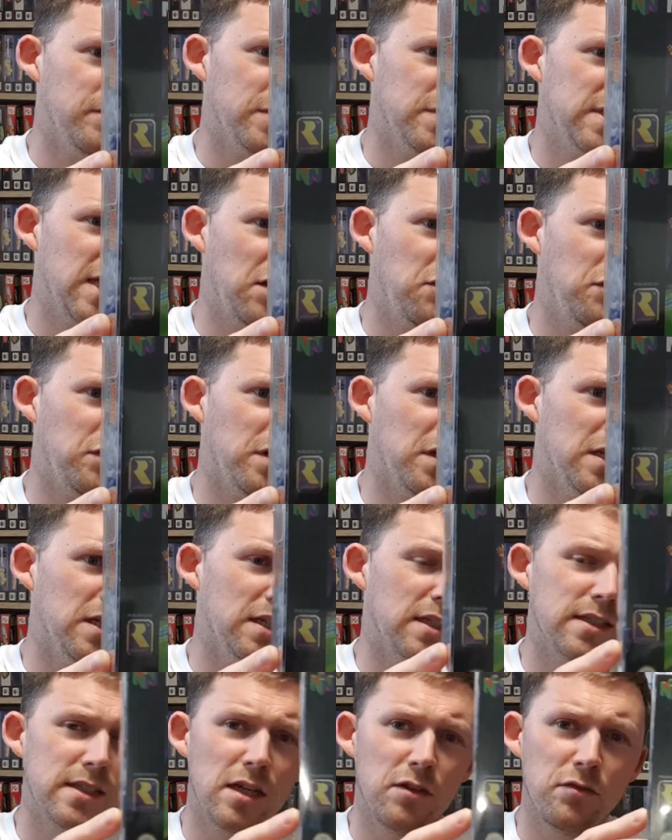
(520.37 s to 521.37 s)

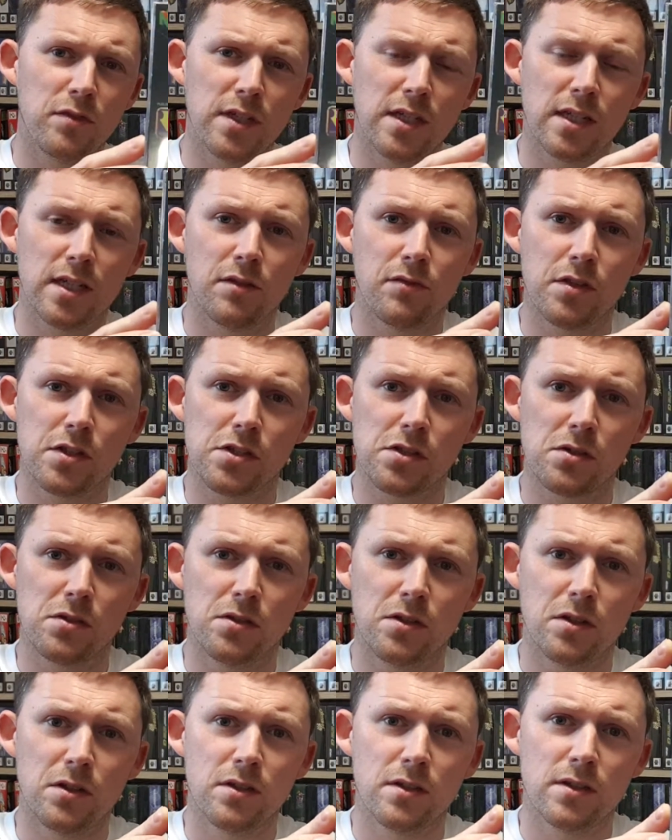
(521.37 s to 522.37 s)
Definitely give this a
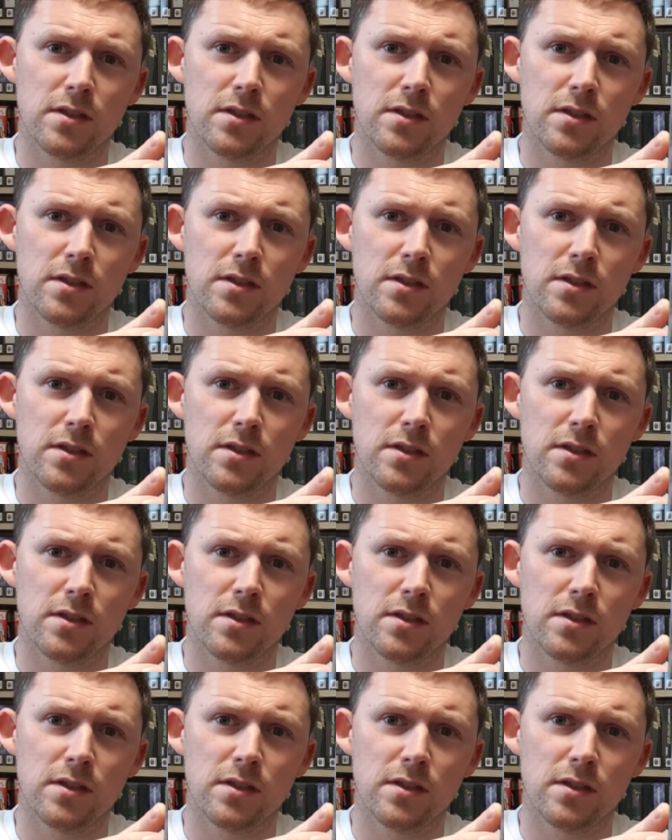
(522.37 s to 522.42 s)
go.